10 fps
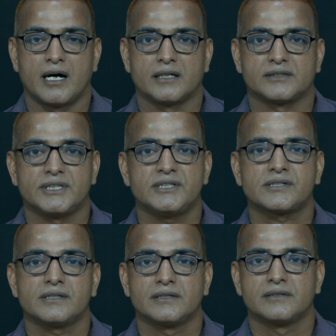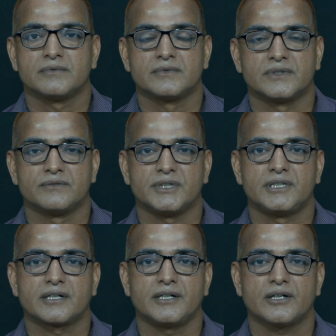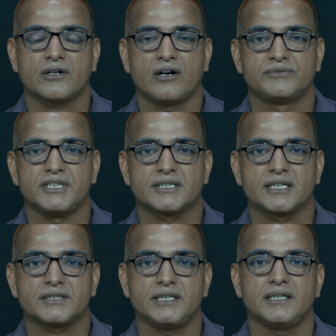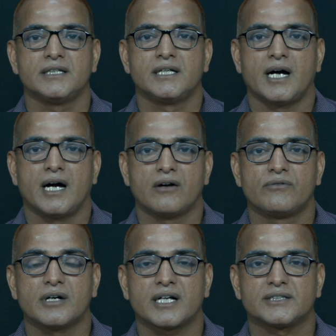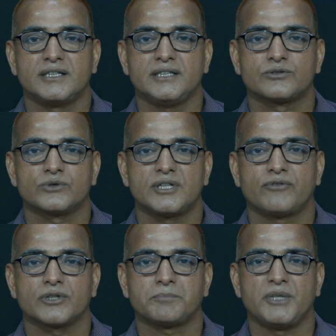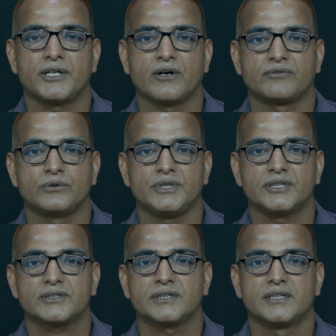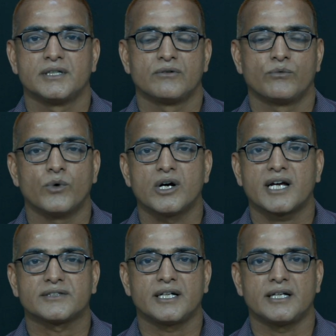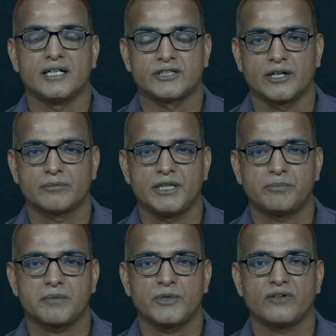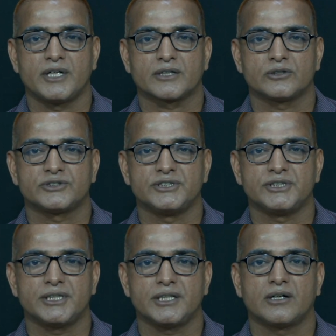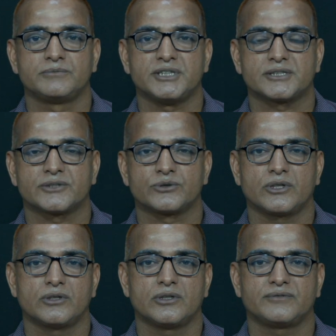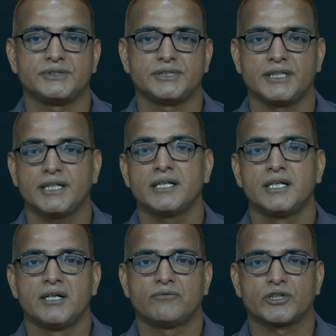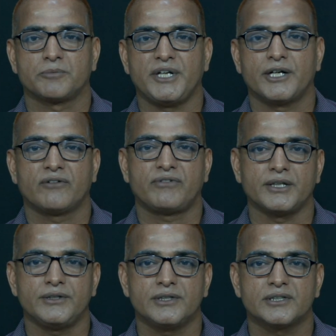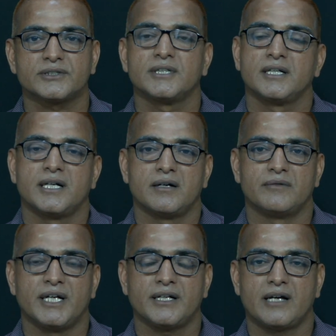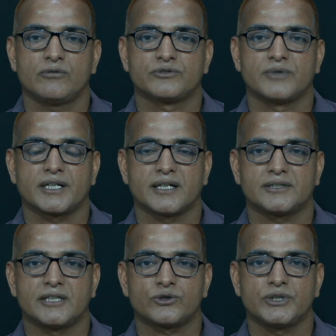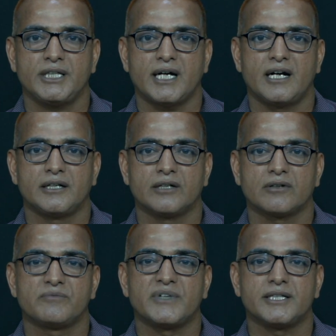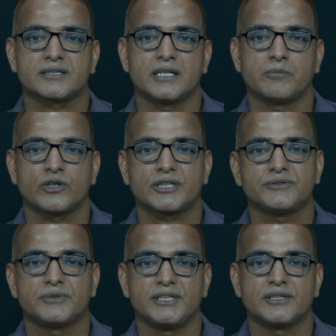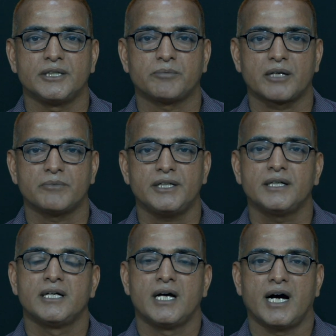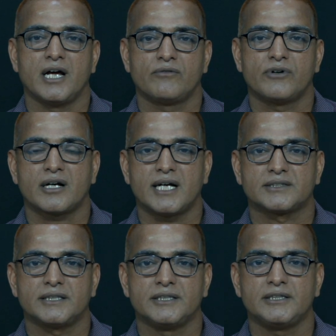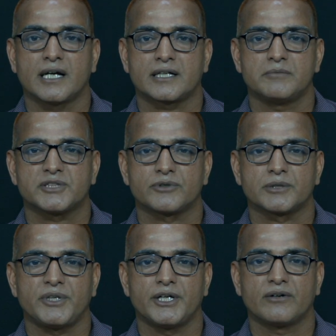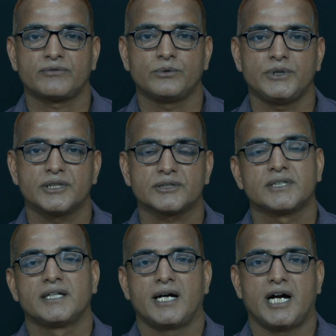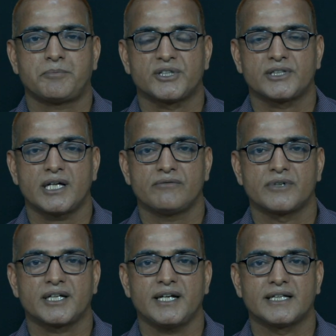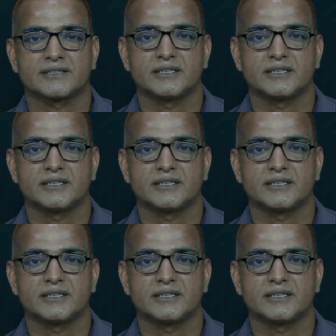since with the career of GHRCE. I have worked as a dean student for the period of 2 years, work as an head of the Department of Electronics Engineering of GHRCE College of Engineering for the period of 5 years. When I was working as a HOD, I had developed various laboratories within the department. I have worked as a dean academics for the period of 2 years. At present, I am working as a